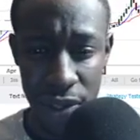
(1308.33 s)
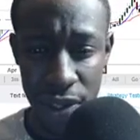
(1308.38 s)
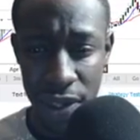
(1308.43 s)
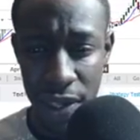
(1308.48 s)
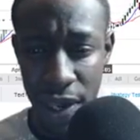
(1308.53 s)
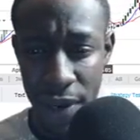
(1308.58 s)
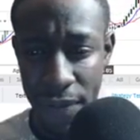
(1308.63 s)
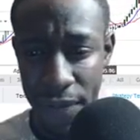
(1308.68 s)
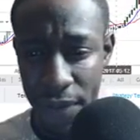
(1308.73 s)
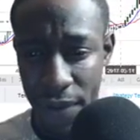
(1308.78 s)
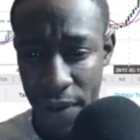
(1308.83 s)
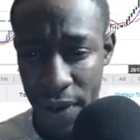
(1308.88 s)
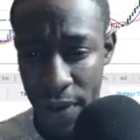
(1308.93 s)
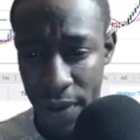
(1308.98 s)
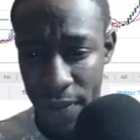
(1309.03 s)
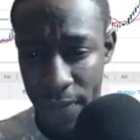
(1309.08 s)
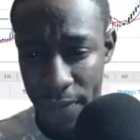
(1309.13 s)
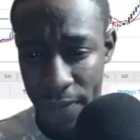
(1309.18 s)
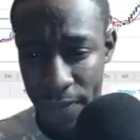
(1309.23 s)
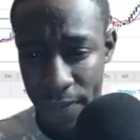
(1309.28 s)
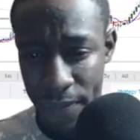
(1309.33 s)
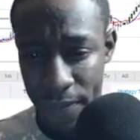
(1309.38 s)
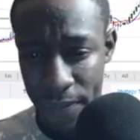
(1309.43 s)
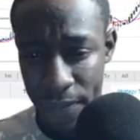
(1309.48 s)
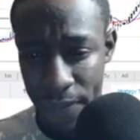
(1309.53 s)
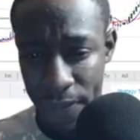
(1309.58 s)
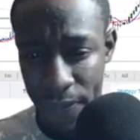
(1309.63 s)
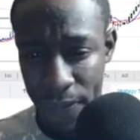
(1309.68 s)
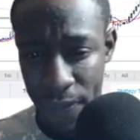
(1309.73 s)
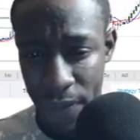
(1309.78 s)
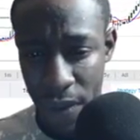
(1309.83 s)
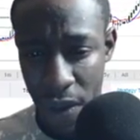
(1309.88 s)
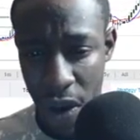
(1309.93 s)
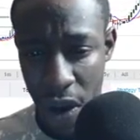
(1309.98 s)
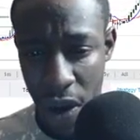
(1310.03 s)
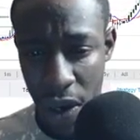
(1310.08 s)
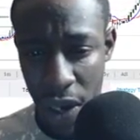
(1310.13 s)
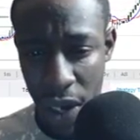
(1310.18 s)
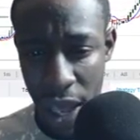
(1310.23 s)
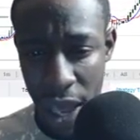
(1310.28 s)
different
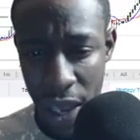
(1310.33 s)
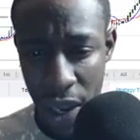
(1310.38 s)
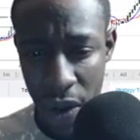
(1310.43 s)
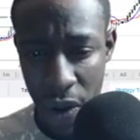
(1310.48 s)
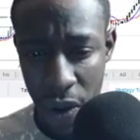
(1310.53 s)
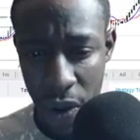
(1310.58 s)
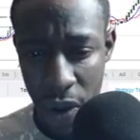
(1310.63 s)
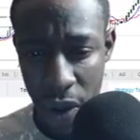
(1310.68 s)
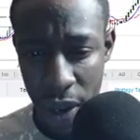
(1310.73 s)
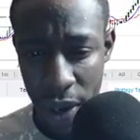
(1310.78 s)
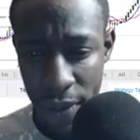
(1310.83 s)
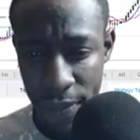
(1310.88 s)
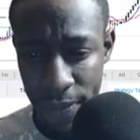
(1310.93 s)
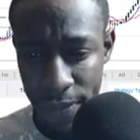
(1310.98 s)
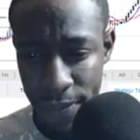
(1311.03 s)
are Litecoin.